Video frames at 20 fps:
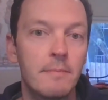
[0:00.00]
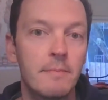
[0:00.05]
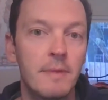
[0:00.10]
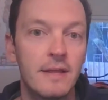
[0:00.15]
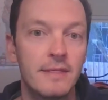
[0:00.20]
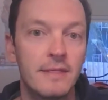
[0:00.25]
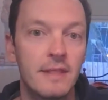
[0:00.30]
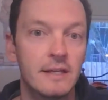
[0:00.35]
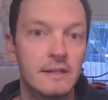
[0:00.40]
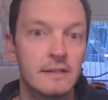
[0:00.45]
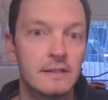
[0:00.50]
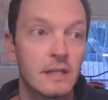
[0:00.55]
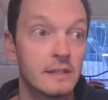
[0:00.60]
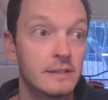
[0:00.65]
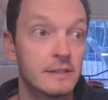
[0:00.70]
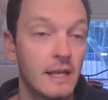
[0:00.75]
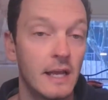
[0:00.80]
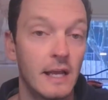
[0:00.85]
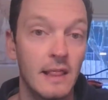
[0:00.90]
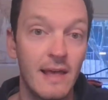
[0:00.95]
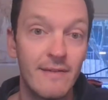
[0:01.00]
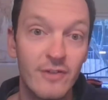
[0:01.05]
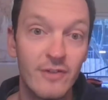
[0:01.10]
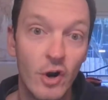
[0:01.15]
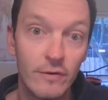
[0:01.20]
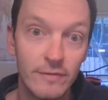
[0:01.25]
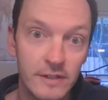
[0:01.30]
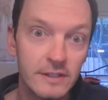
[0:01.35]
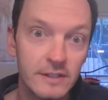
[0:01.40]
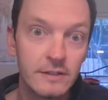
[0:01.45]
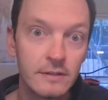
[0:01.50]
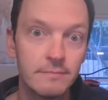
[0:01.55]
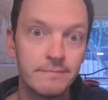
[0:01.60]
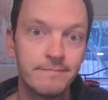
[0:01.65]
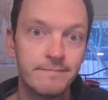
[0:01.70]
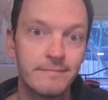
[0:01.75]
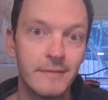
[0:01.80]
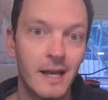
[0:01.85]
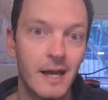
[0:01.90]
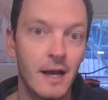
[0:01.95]
And there's, let's say, 11 of us
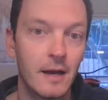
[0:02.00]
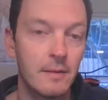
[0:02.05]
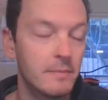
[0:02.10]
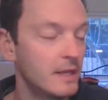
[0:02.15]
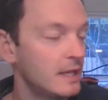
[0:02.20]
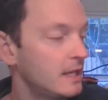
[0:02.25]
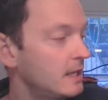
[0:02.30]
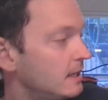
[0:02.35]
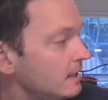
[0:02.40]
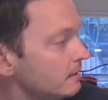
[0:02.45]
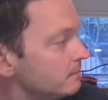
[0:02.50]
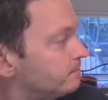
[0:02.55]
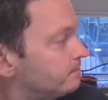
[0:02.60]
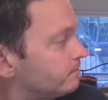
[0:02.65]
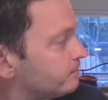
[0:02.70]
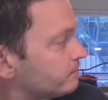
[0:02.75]
here.